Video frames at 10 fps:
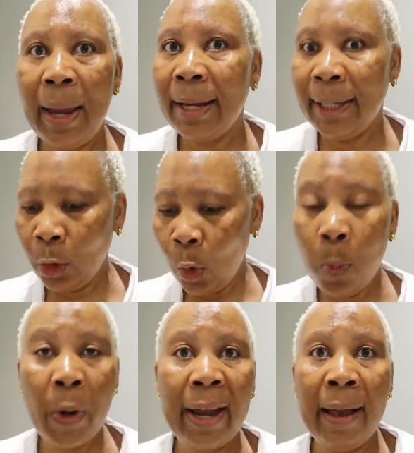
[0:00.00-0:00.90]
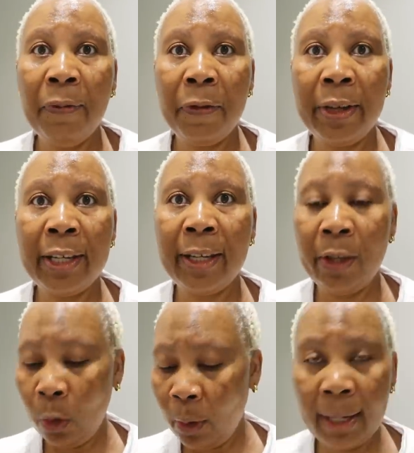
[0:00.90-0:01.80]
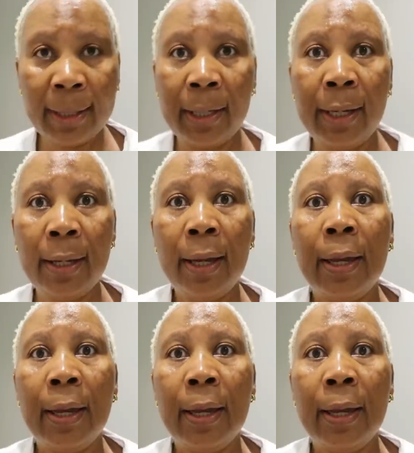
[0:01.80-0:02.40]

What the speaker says: I just hope when I'm finished here, they're not gonna say,